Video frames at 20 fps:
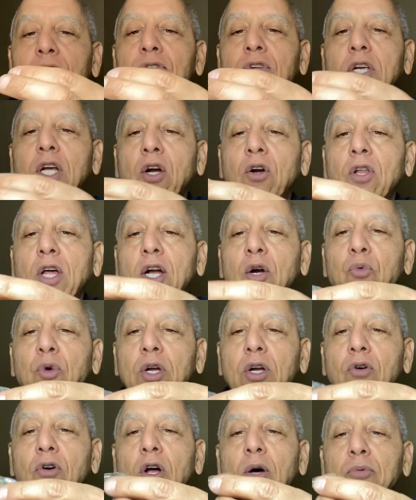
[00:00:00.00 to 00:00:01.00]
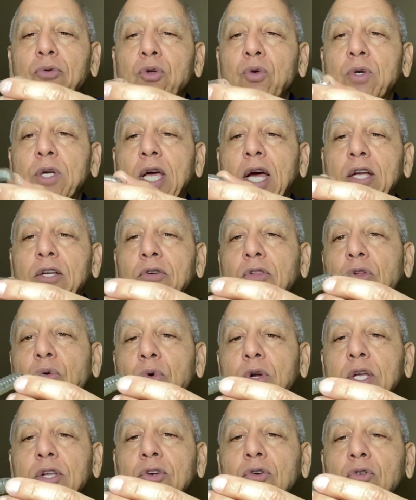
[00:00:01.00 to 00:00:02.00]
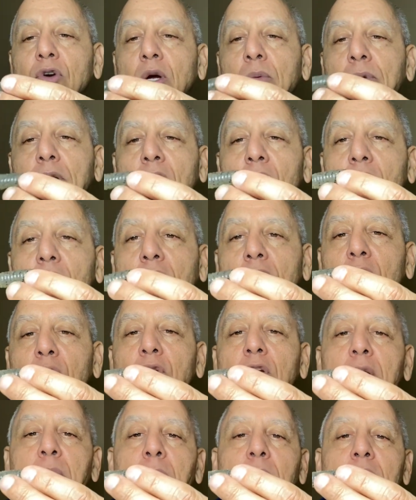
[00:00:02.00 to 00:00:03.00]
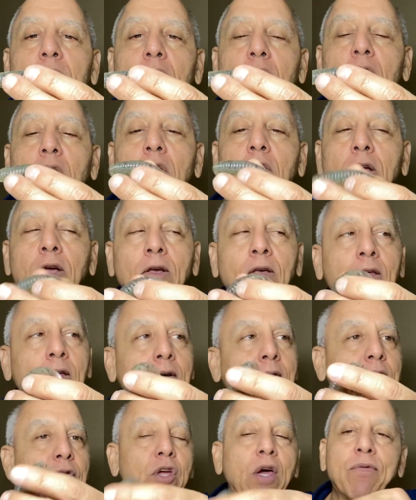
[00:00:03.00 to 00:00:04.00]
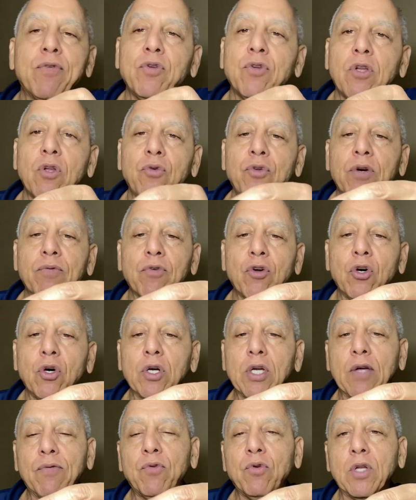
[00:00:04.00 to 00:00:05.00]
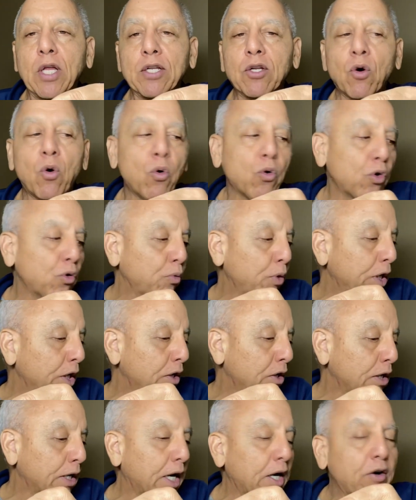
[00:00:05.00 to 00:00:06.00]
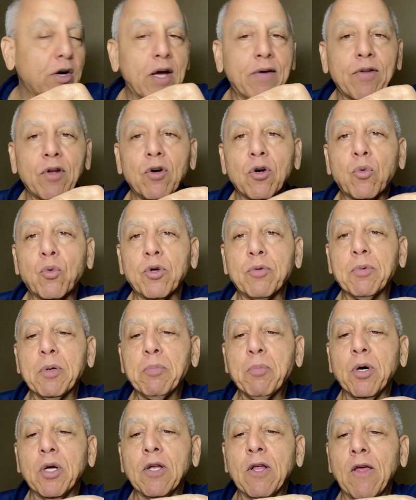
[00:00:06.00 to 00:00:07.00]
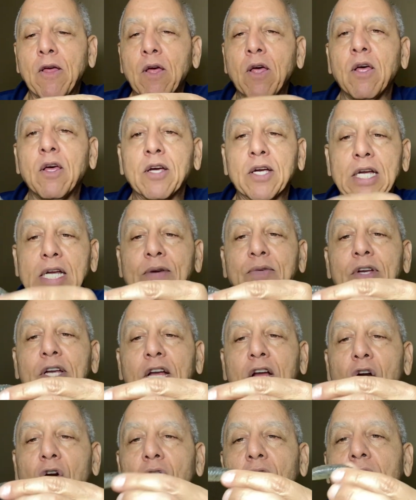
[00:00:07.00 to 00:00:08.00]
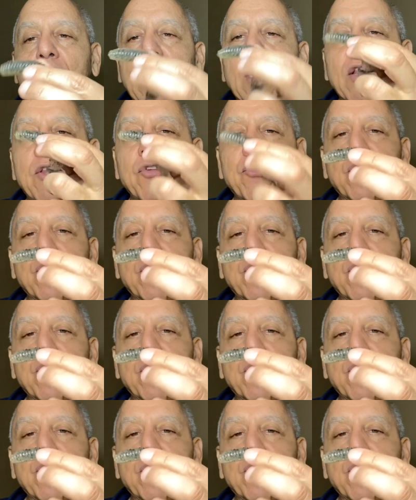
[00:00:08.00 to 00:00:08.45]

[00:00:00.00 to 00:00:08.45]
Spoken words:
to Carolina rig grub too, catch a 3 inch grub, Carolina rig, but you have to use a little different hook. You have to use like the owner rigging hook. I don't have the hook with me, but even Carolina, this